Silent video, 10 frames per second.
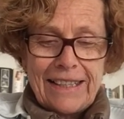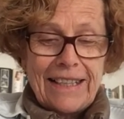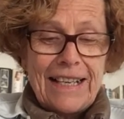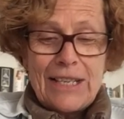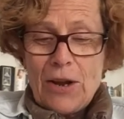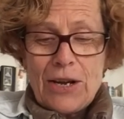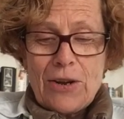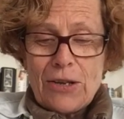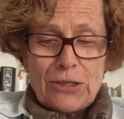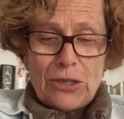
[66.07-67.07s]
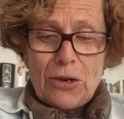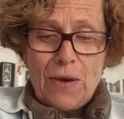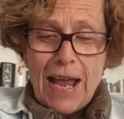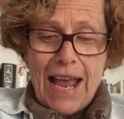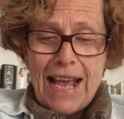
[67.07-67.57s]
He's only got
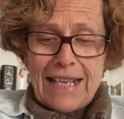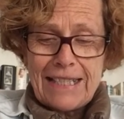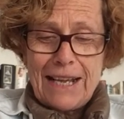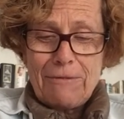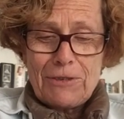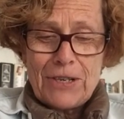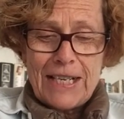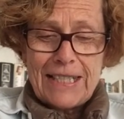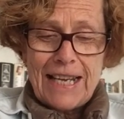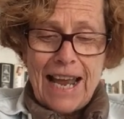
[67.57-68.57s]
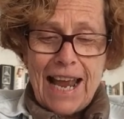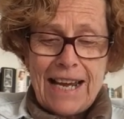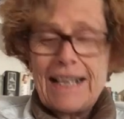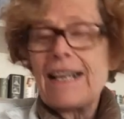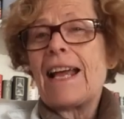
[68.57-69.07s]
2 hairs left on his head